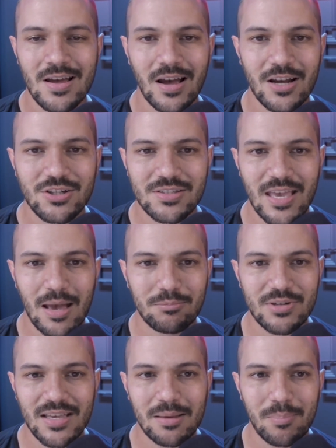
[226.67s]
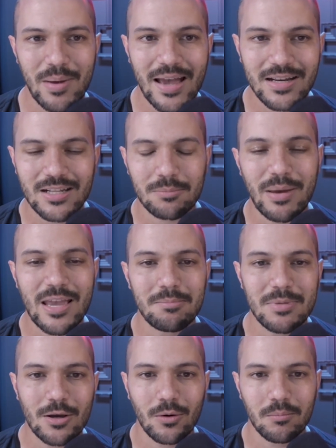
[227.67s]
I just kept digging back into the paid
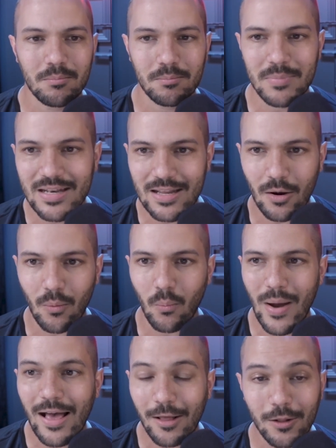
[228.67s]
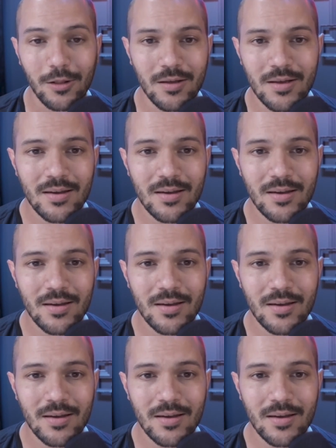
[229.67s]
media well